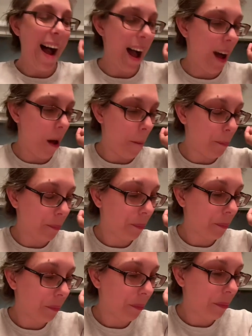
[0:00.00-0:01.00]
um,
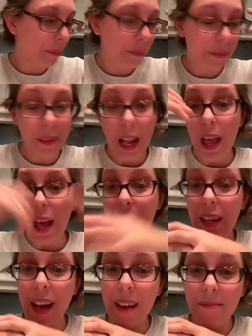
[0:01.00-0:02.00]

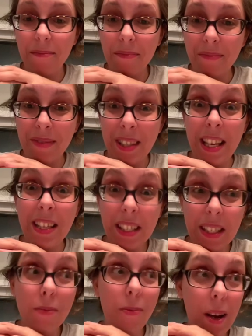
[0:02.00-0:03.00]
and yeah, this
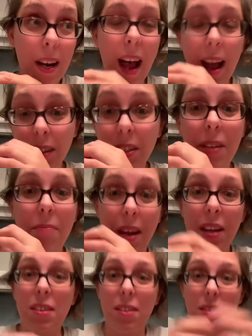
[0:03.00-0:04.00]
is what actually
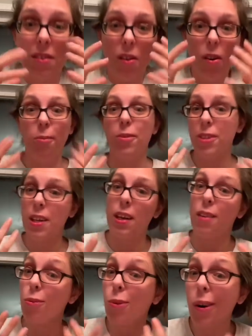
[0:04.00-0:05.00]
makes
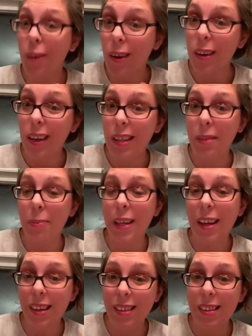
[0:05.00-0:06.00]
Ommatidia work is
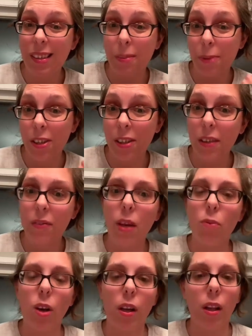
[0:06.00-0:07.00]
because especially if they
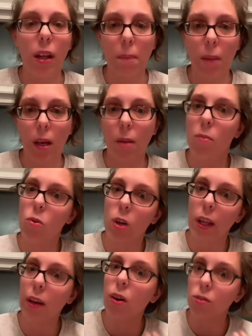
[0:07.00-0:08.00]
want to like pick up more
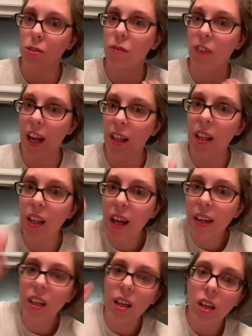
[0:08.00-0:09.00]
like ultraviolet light,